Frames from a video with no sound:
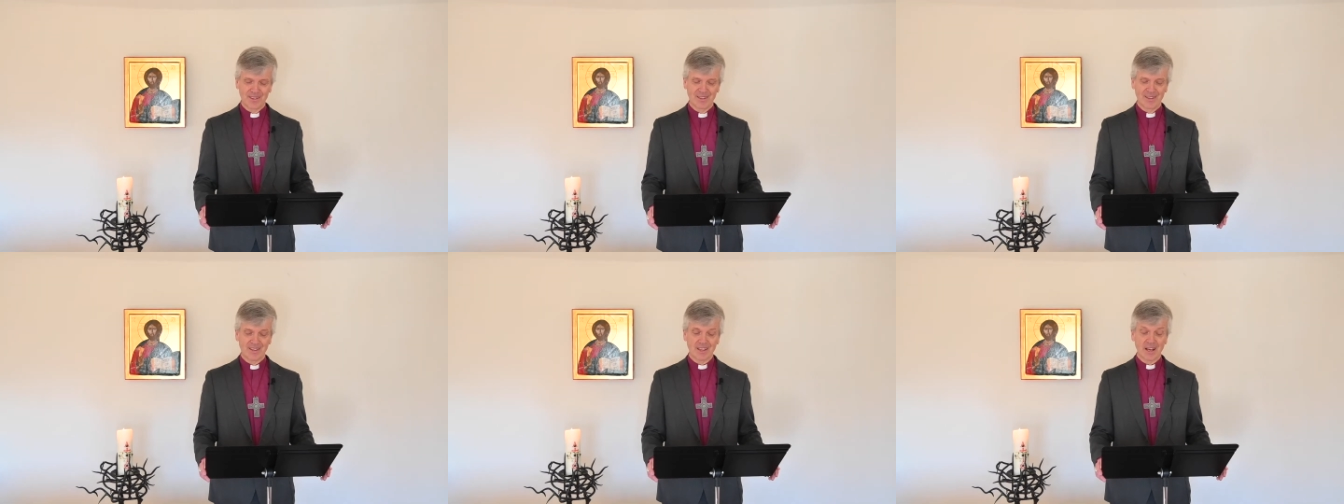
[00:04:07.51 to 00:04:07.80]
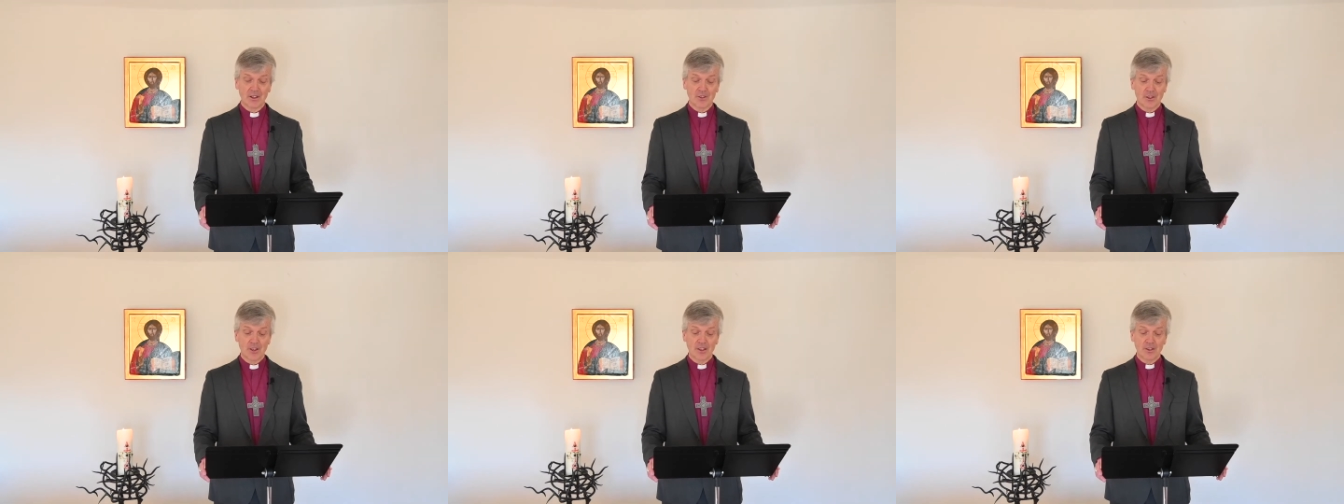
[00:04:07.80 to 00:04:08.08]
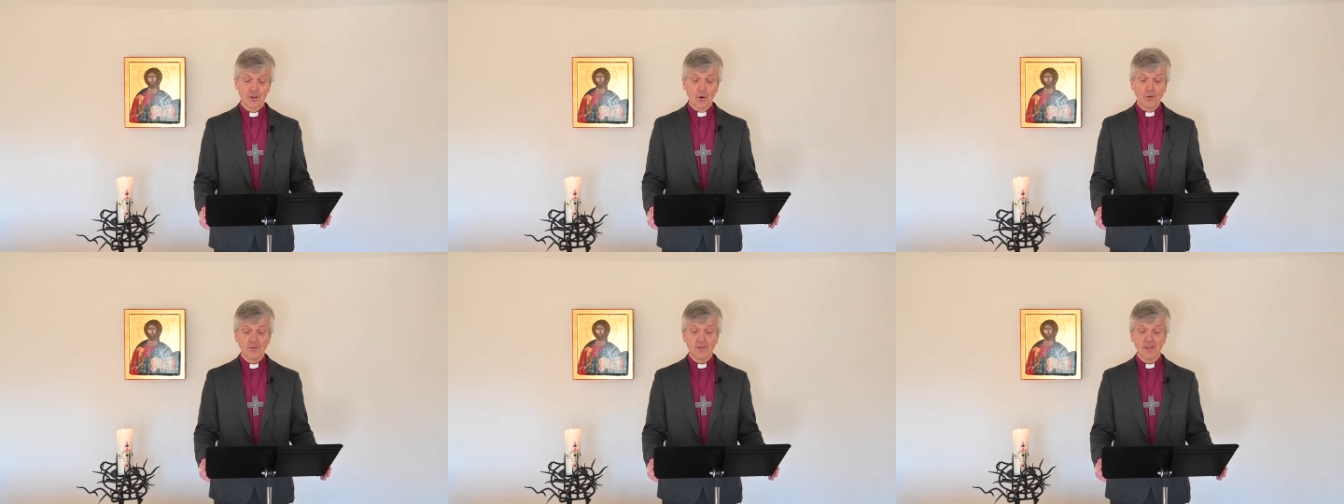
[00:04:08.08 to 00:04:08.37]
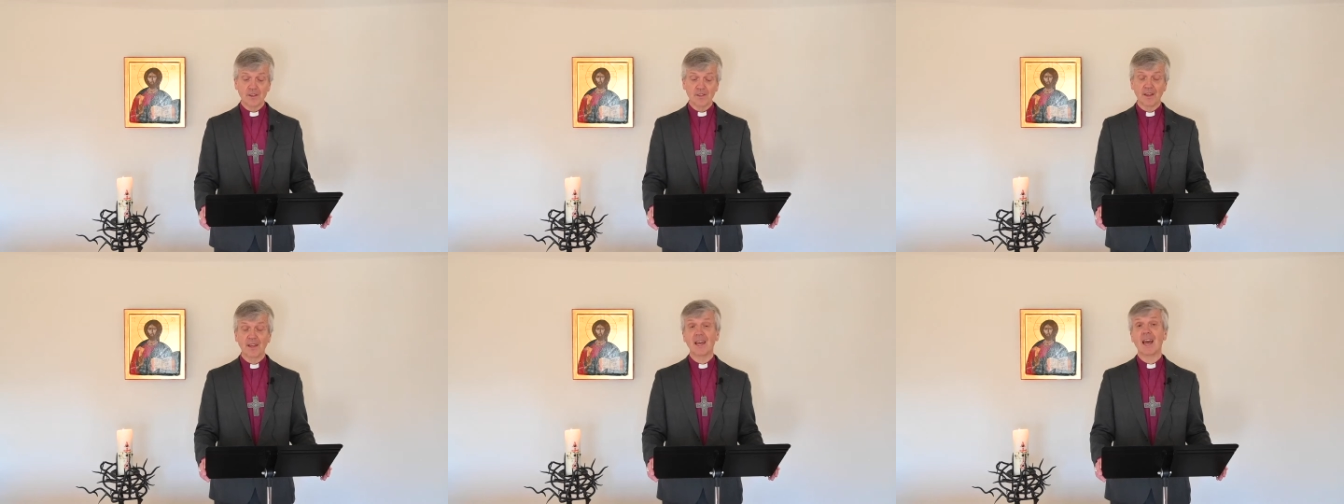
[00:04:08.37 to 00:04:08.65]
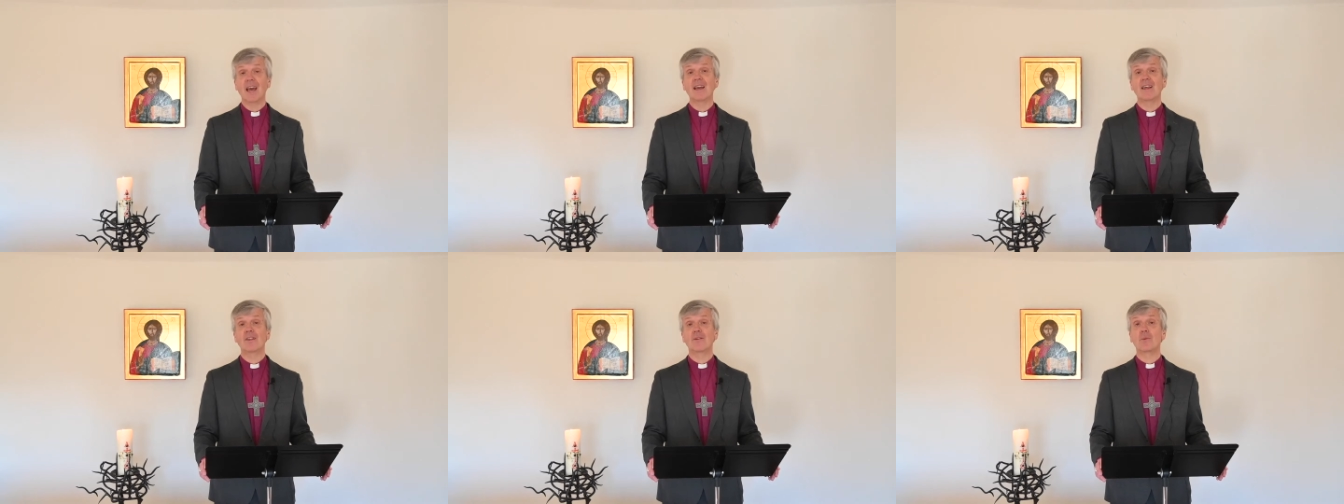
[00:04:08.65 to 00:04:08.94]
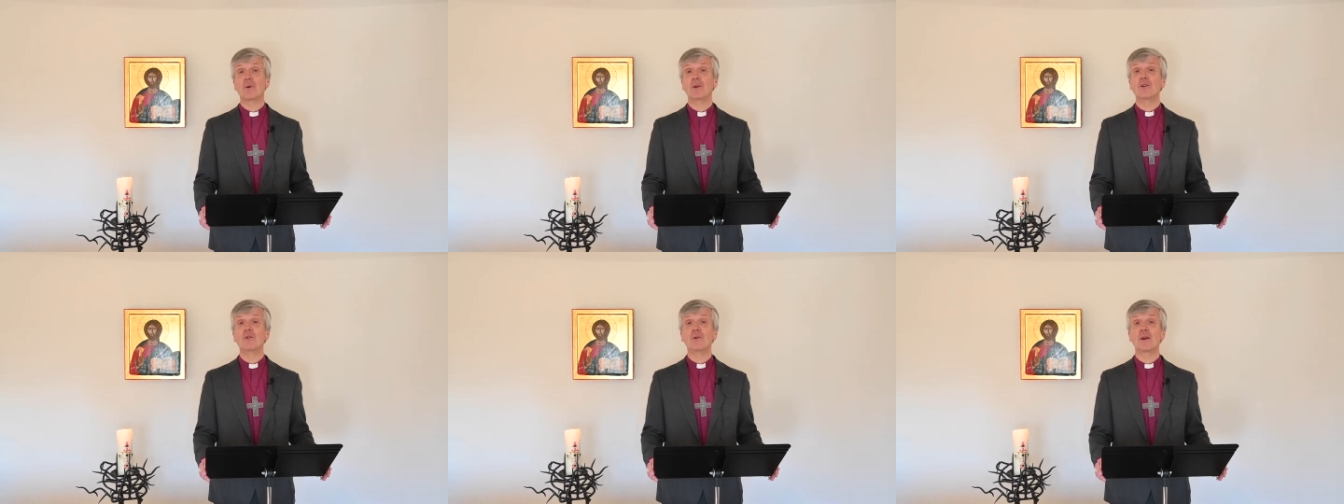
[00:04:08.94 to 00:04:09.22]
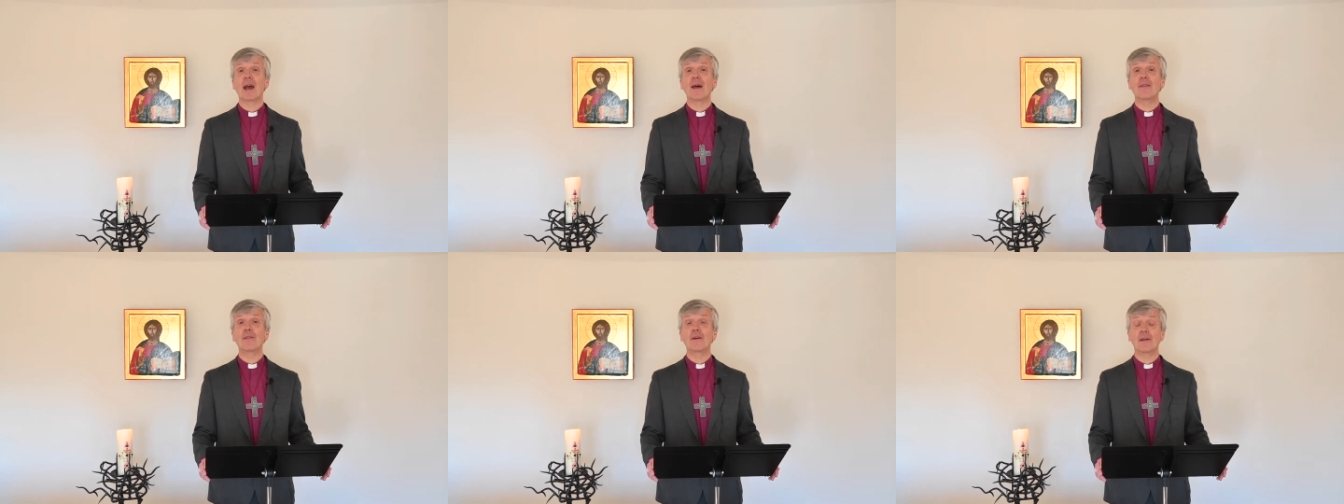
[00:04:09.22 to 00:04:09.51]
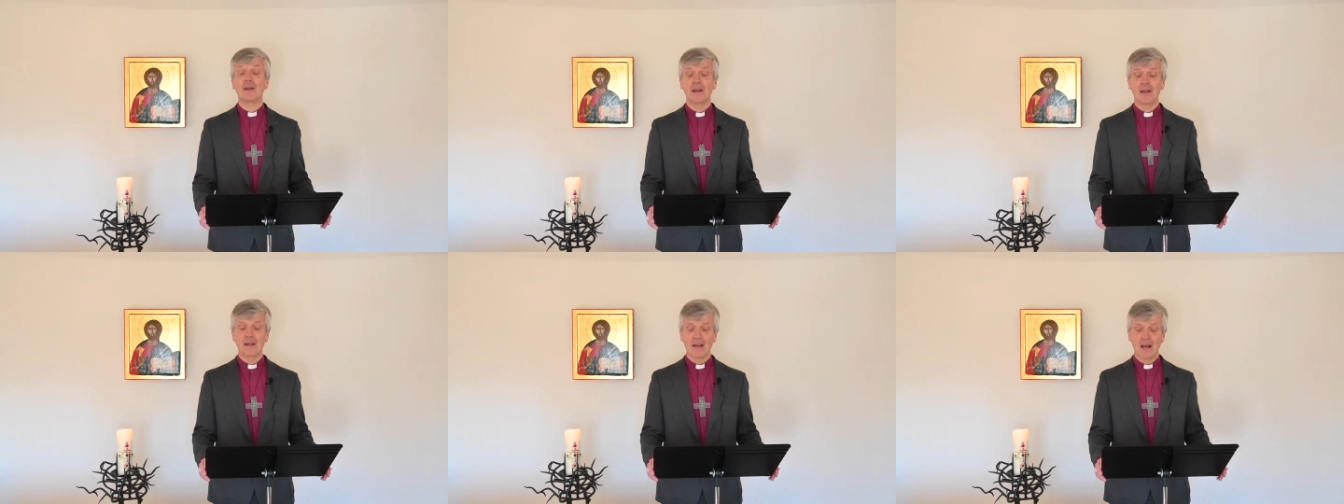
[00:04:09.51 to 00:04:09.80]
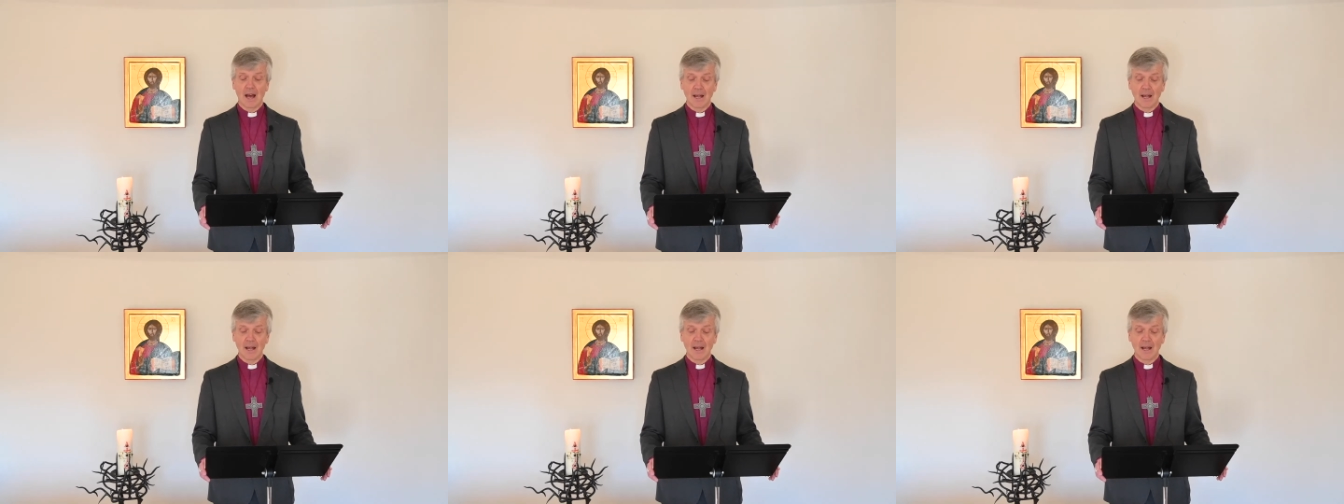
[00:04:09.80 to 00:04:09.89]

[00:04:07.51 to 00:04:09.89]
Such is often the case when you gather